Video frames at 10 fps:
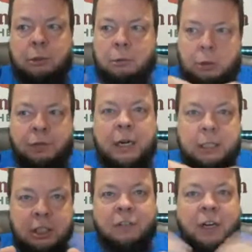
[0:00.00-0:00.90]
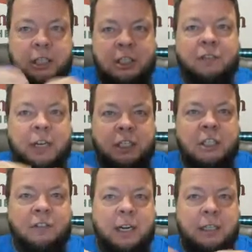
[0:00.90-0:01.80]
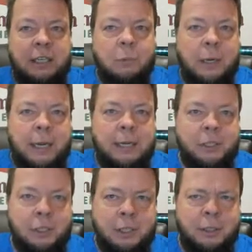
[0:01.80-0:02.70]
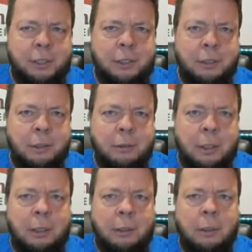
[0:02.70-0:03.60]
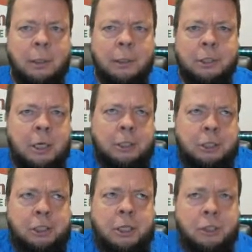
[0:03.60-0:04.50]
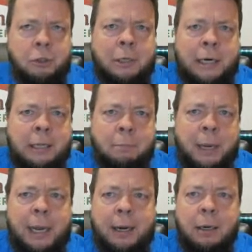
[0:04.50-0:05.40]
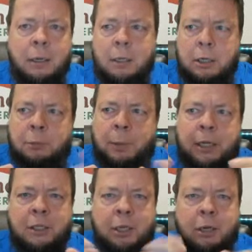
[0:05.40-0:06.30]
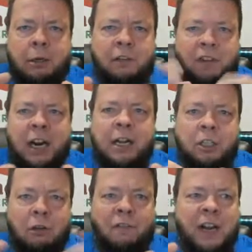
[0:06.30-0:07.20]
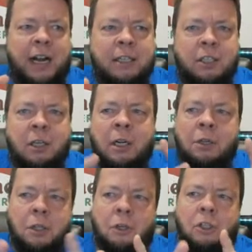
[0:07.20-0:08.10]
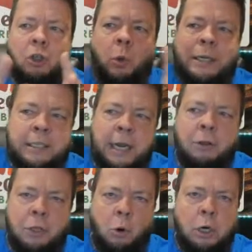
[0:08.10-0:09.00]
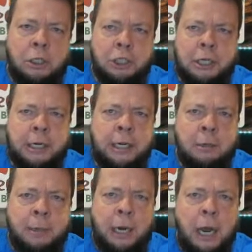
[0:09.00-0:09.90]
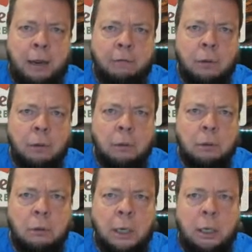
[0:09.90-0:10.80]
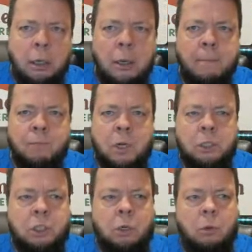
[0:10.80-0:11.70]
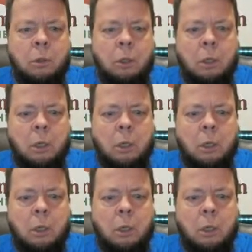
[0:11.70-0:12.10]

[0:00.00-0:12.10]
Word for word: divides and divides and divides and divides. That's why cancer kills you, right? It's not because the cells are doing anything bad. It's because they're dividing so fast that they're squeezing out the organs that you need to be alive, right? And so